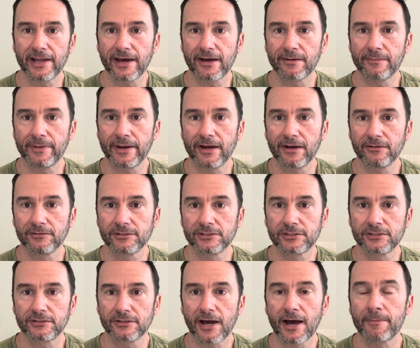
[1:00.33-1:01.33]
out of
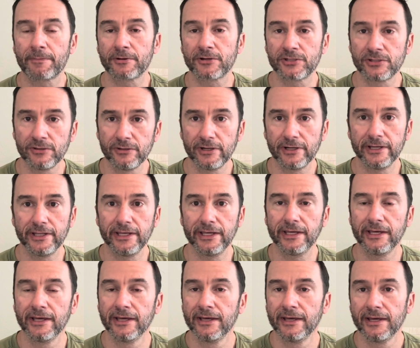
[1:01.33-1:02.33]
bounds
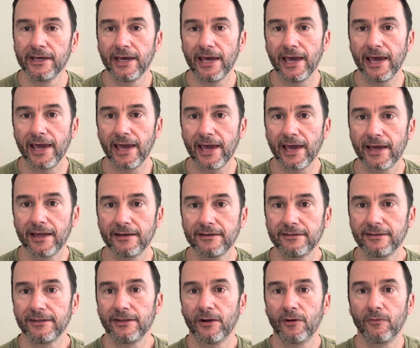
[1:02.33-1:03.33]
opportunity,
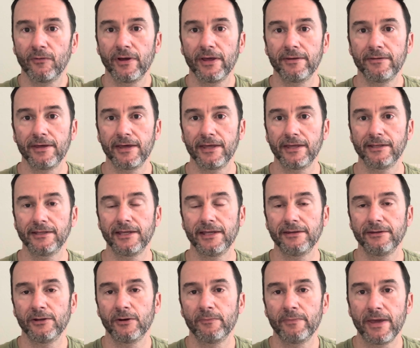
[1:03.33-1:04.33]
and
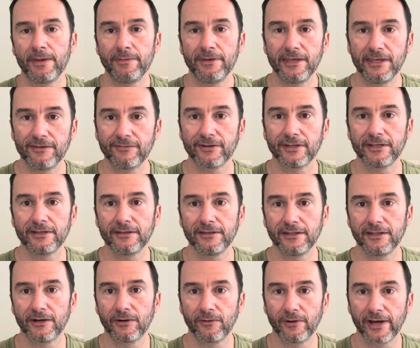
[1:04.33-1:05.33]
maybe
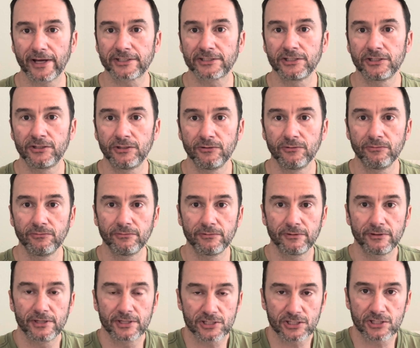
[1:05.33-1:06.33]
even execute
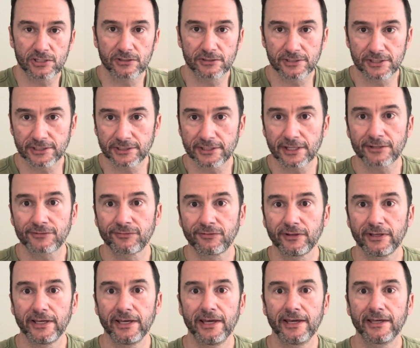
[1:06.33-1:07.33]
this
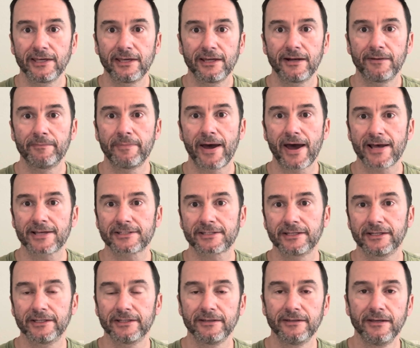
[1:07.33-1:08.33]
successfully and get a
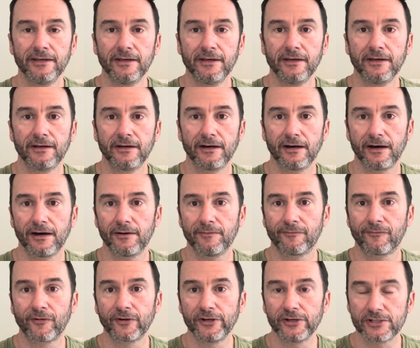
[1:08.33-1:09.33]
basket
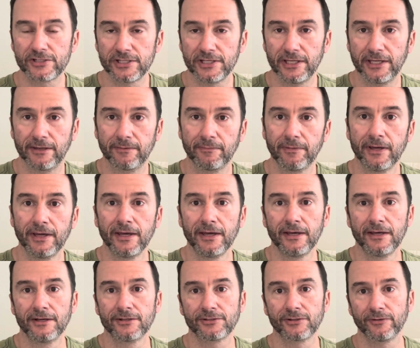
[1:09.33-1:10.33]
for your team.
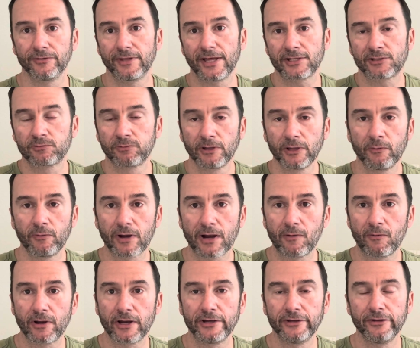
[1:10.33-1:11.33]
So that's really what I
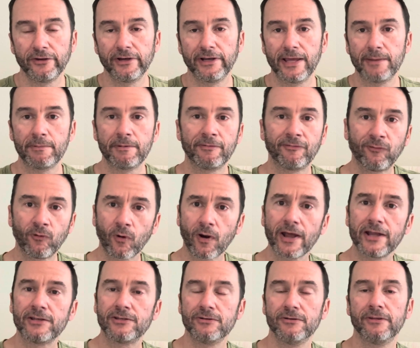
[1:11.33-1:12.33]
want to do today. But before
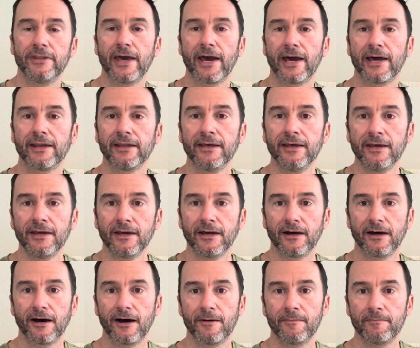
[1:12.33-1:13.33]
I do that,
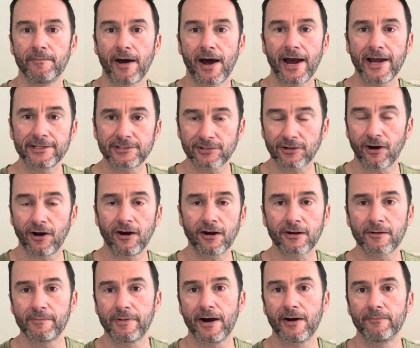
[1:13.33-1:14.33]
I
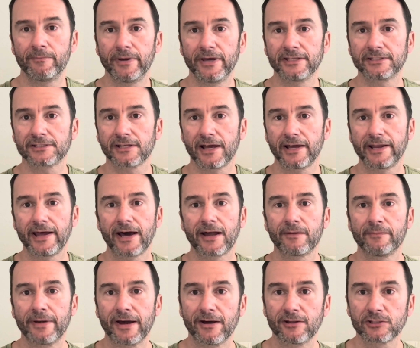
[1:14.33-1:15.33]
talk about baseline out
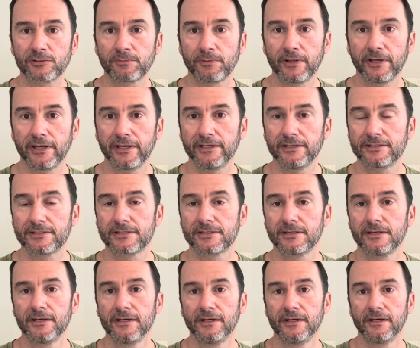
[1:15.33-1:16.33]
of bounds
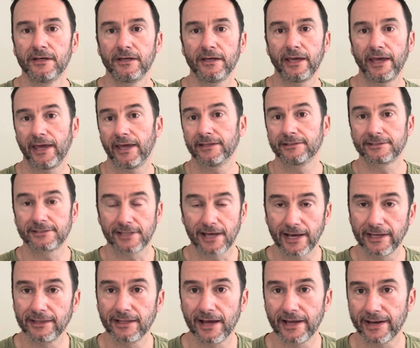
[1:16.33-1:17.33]
plays and
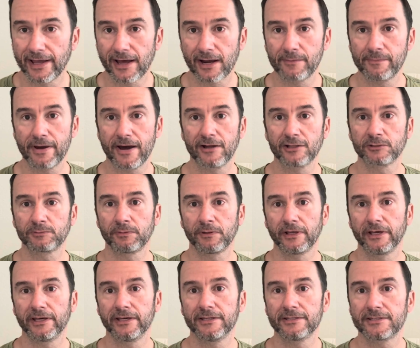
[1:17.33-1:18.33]
sideline out of bounds
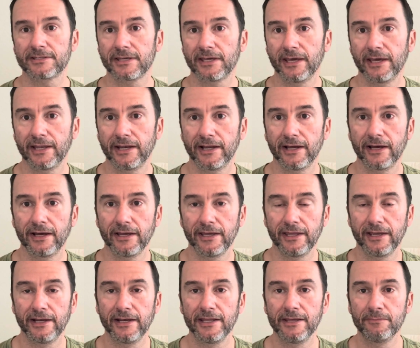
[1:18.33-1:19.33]
plays in
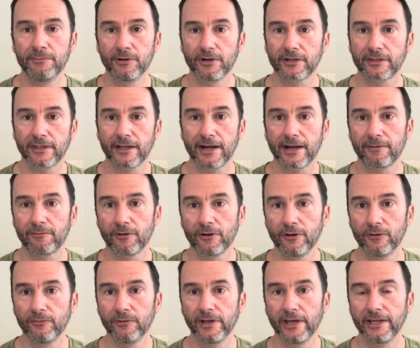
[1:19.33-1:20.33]
an ebook that I
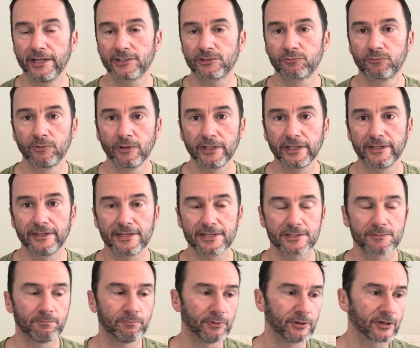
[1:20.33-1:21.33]
wrote, and it's really,
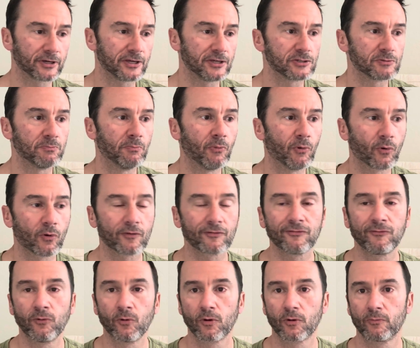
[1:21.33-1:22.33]
this book is more
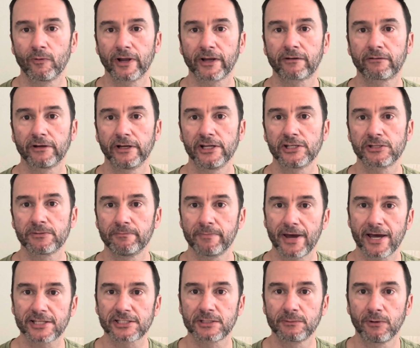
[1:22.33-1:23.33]
for recreation
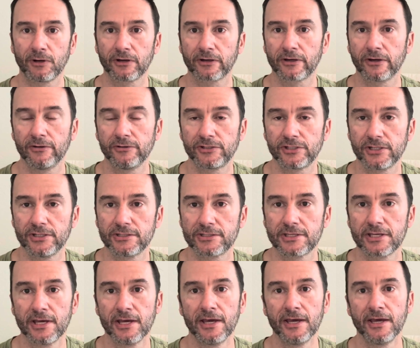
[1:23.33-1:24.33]
basketball
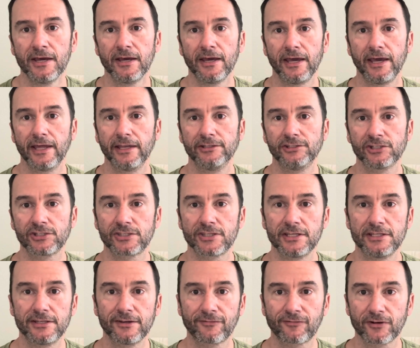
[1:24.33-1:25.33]
coaches and just
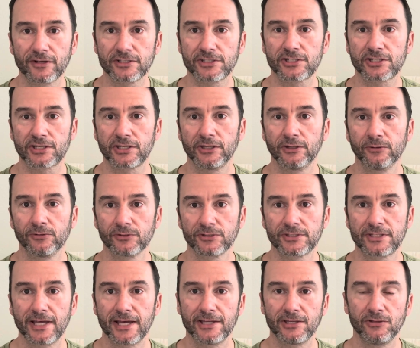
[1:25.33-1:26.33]
the different
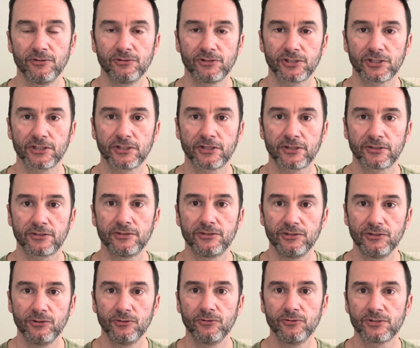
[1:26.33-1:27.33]
skills that you should
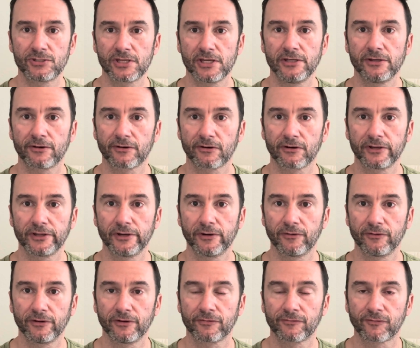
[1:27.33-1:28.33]
use in
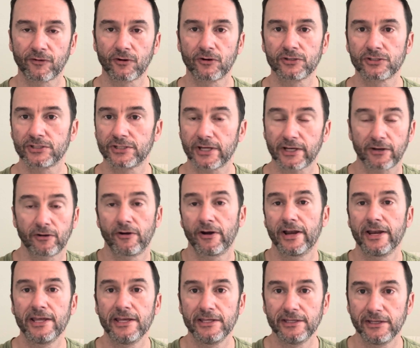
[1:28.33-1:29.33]
your first, second, or
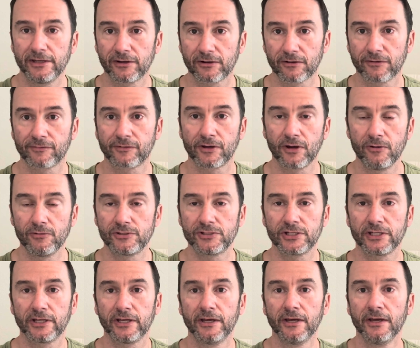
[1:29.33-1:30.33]
any year of
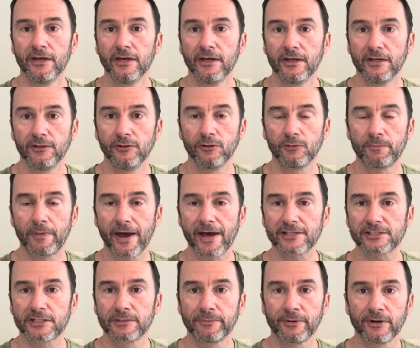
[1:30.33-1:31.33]
coaching youth
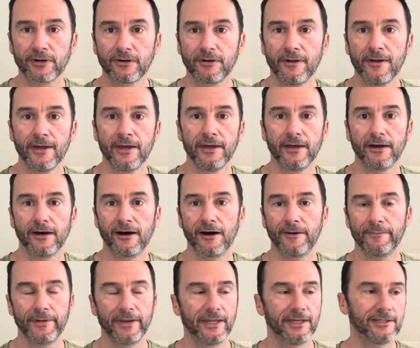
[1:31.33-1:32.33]
basketball.
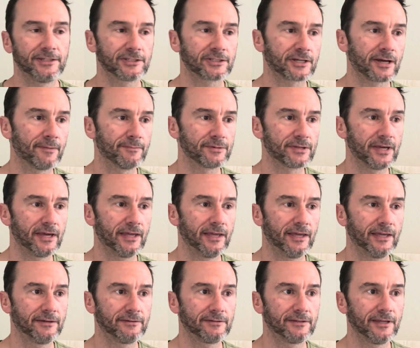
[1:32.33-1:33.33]
And it just
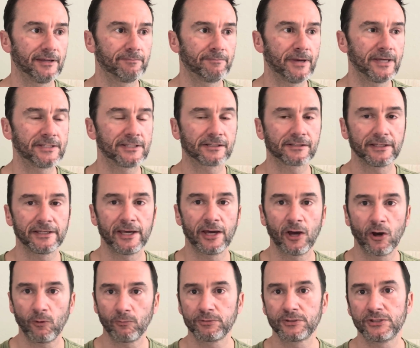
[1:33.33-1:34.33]
it basically
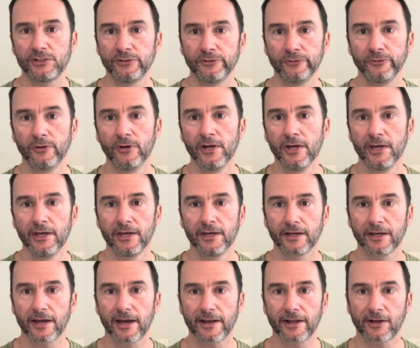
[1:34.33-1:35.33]
helps you
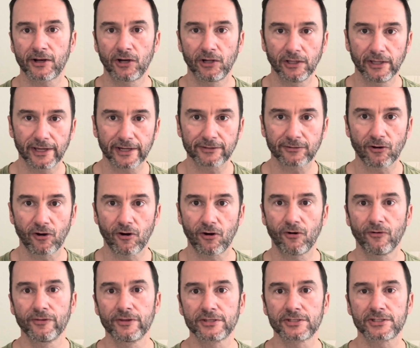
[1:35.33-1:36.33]
kind of collect
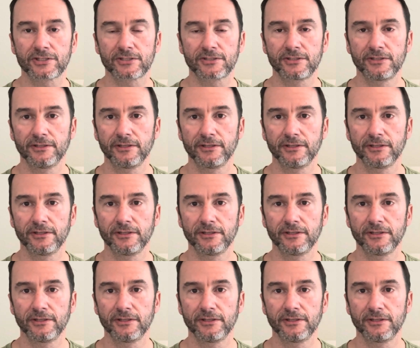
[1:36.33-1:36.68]
all this